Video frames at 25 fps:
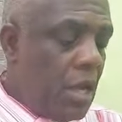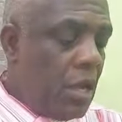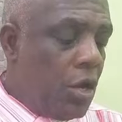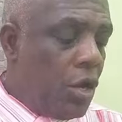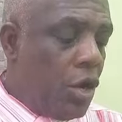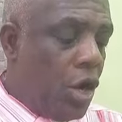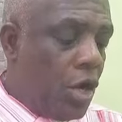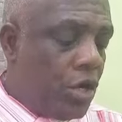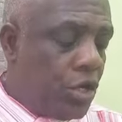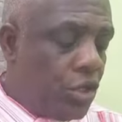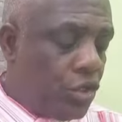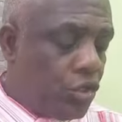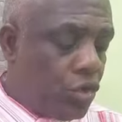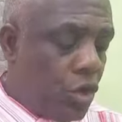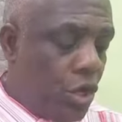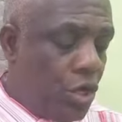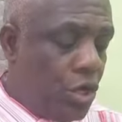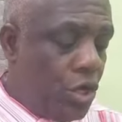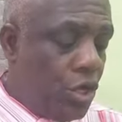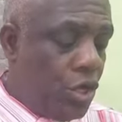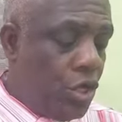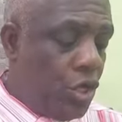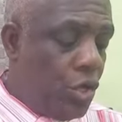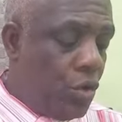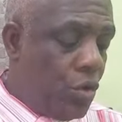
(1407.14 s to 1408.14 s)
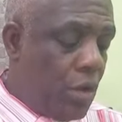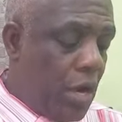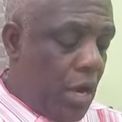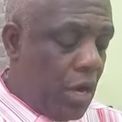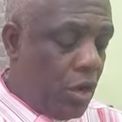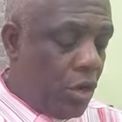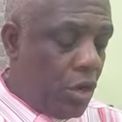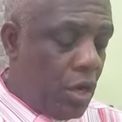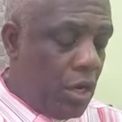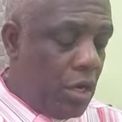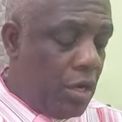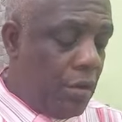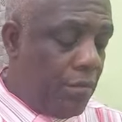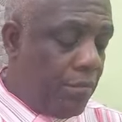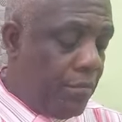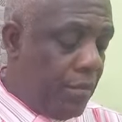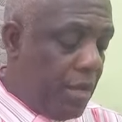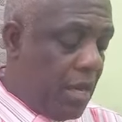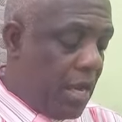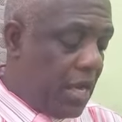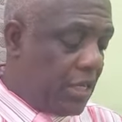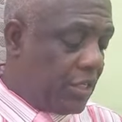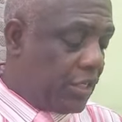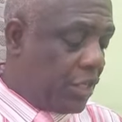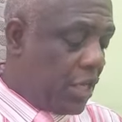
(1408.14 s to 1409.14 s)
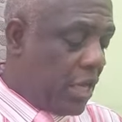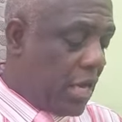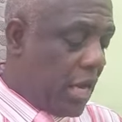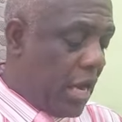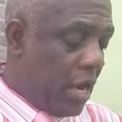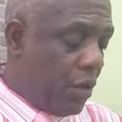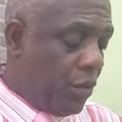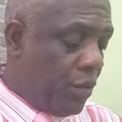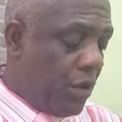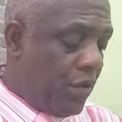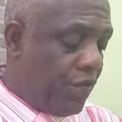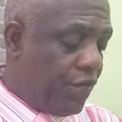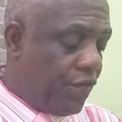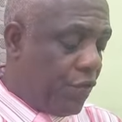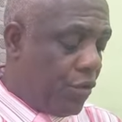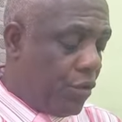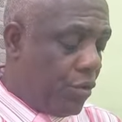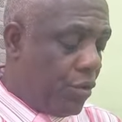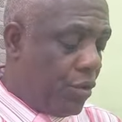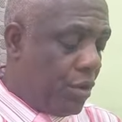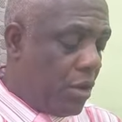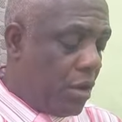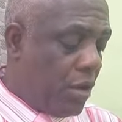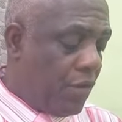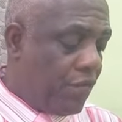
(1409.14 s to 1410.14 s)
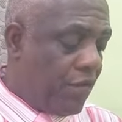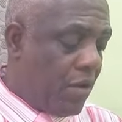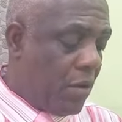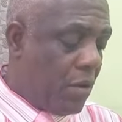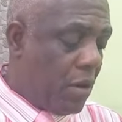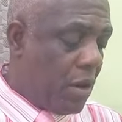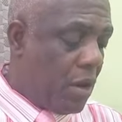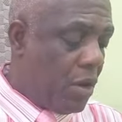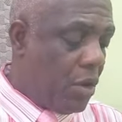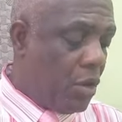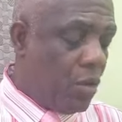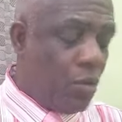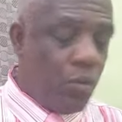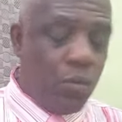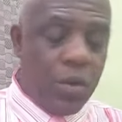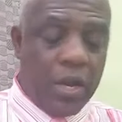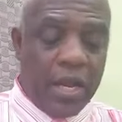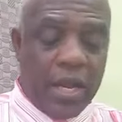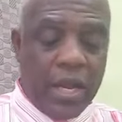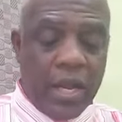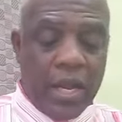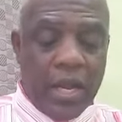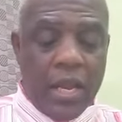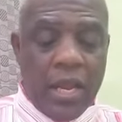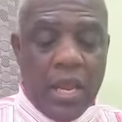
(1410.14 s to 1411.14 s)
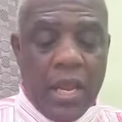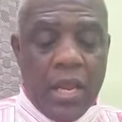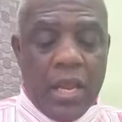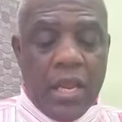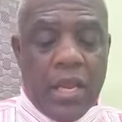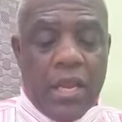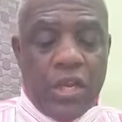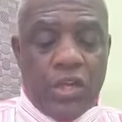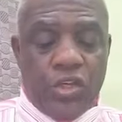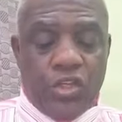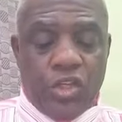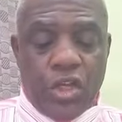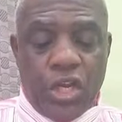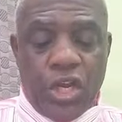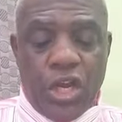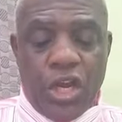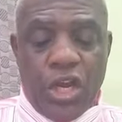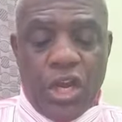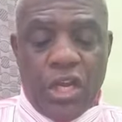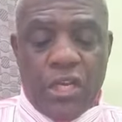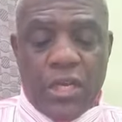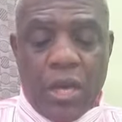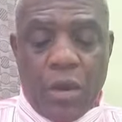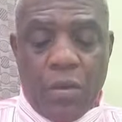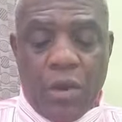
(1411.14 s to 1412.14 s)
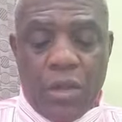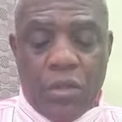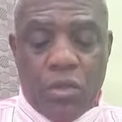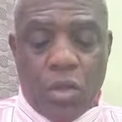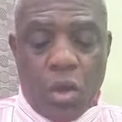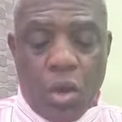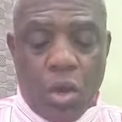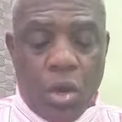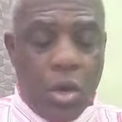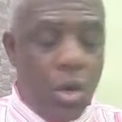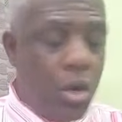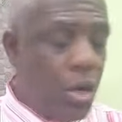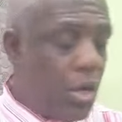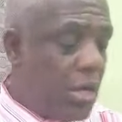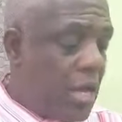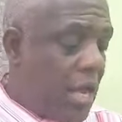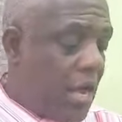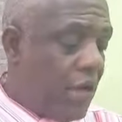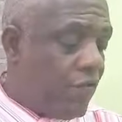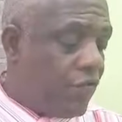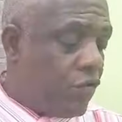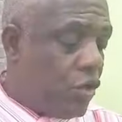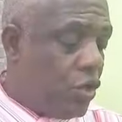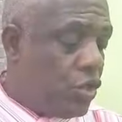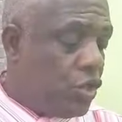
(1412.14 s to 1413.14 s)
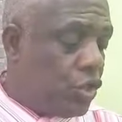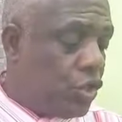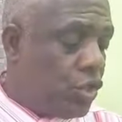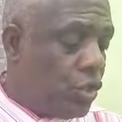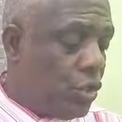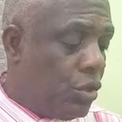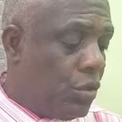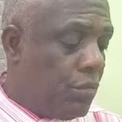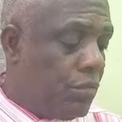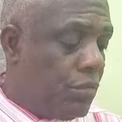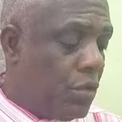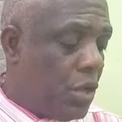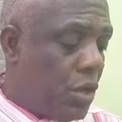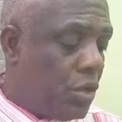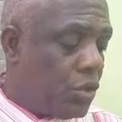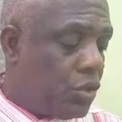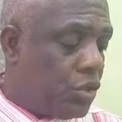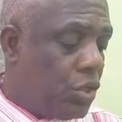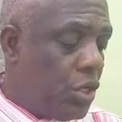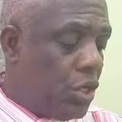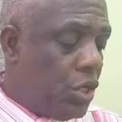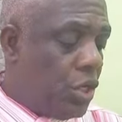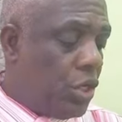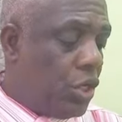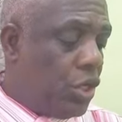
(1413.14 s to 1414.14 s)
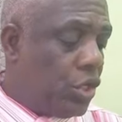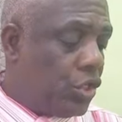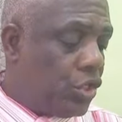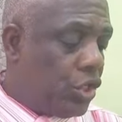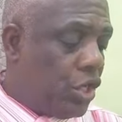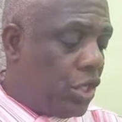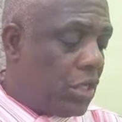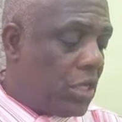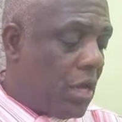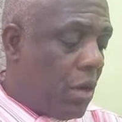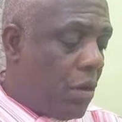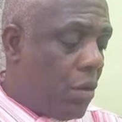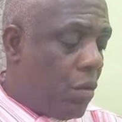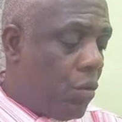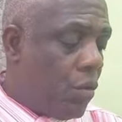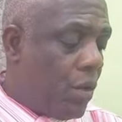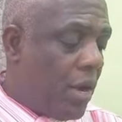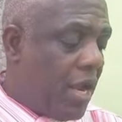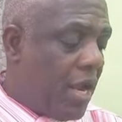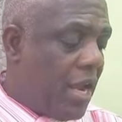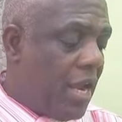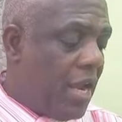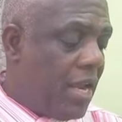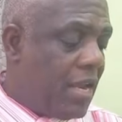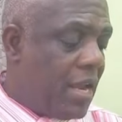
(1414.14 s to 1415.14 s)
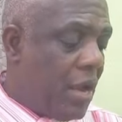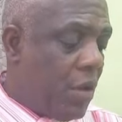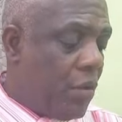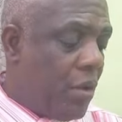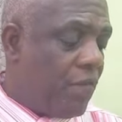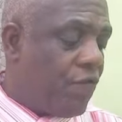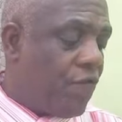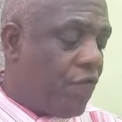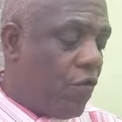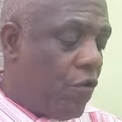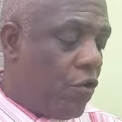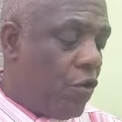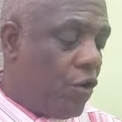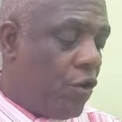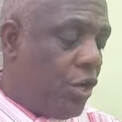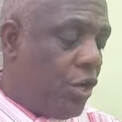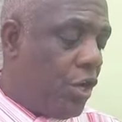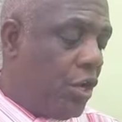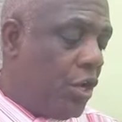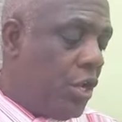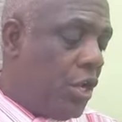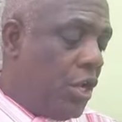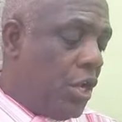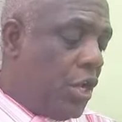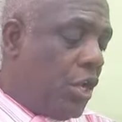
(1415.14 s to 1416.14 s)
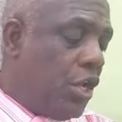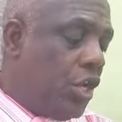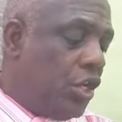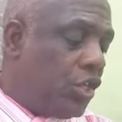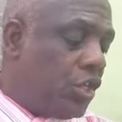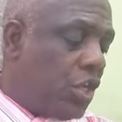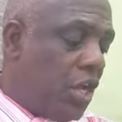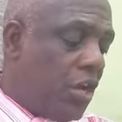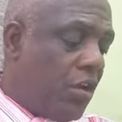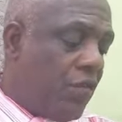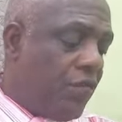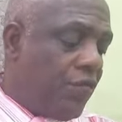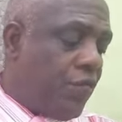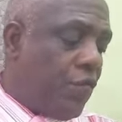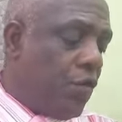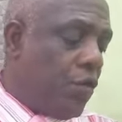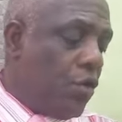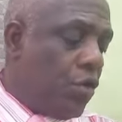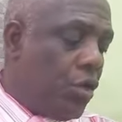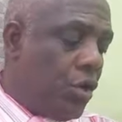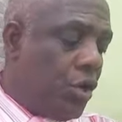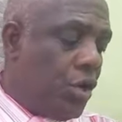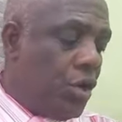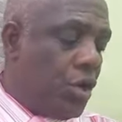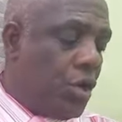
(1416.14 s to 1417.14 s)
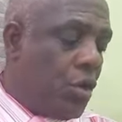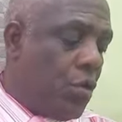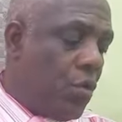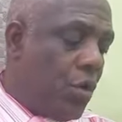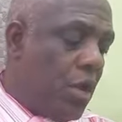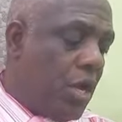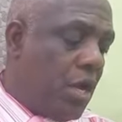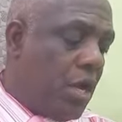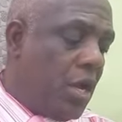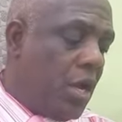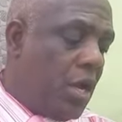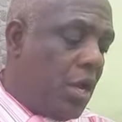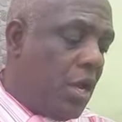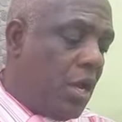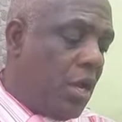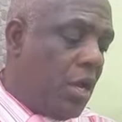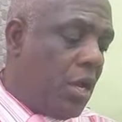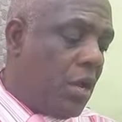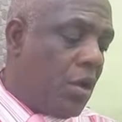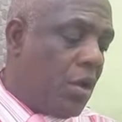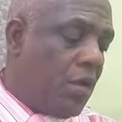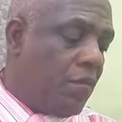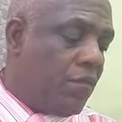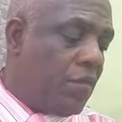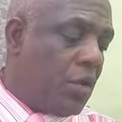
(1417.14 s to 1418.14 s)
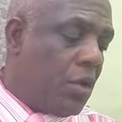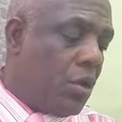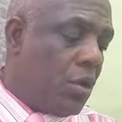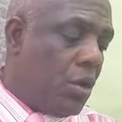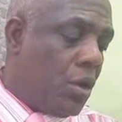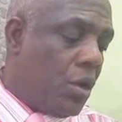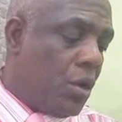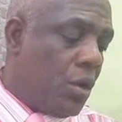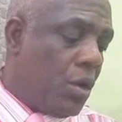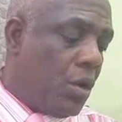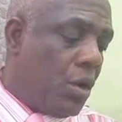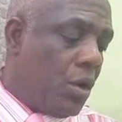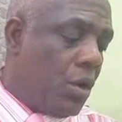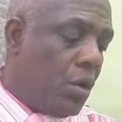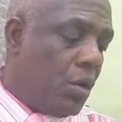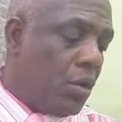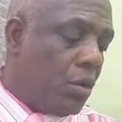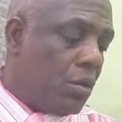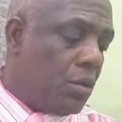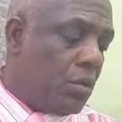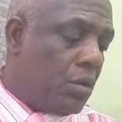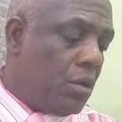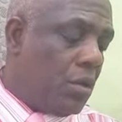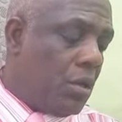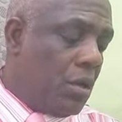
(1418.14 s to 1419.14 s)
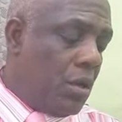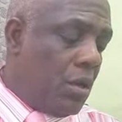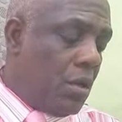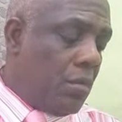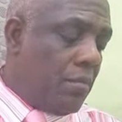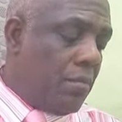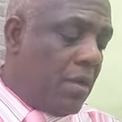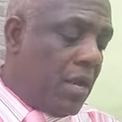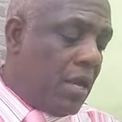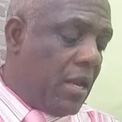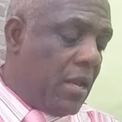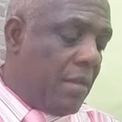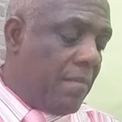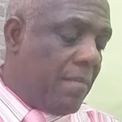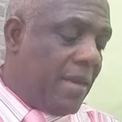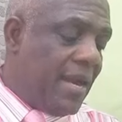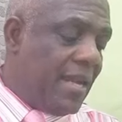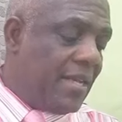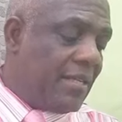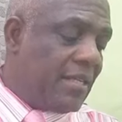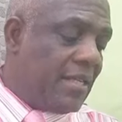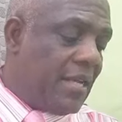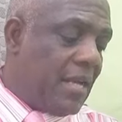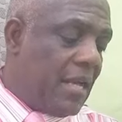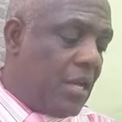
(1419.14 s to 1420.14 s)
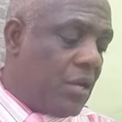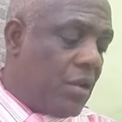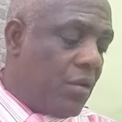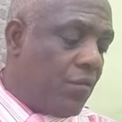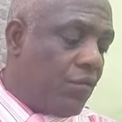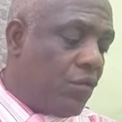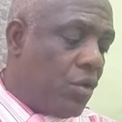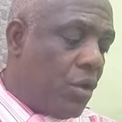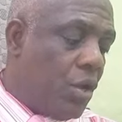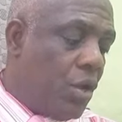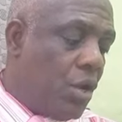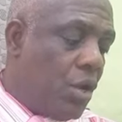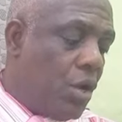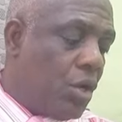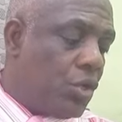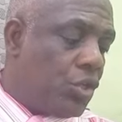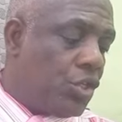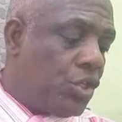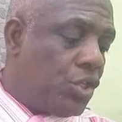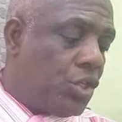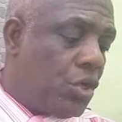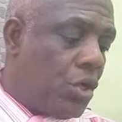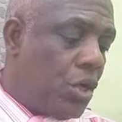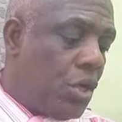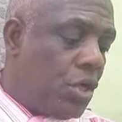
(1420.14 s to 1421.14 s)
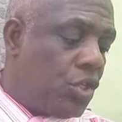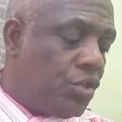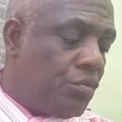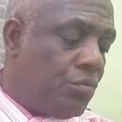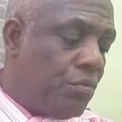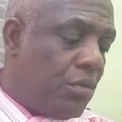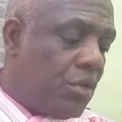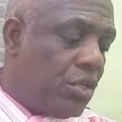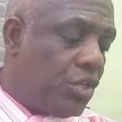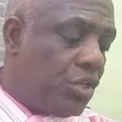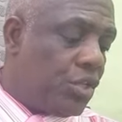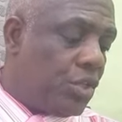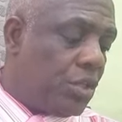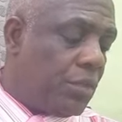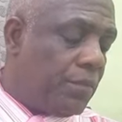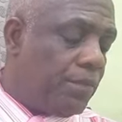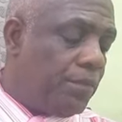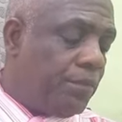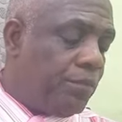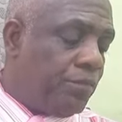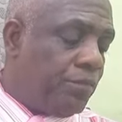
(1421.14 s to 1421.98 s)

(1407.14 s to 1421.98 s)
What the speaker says: God is calling you and calling me and say, are we full of our own way? Is it our thought that have consumed us? Is it our way that we're following instead of following the way of the Lord? May the mighty hand of God show us mercy.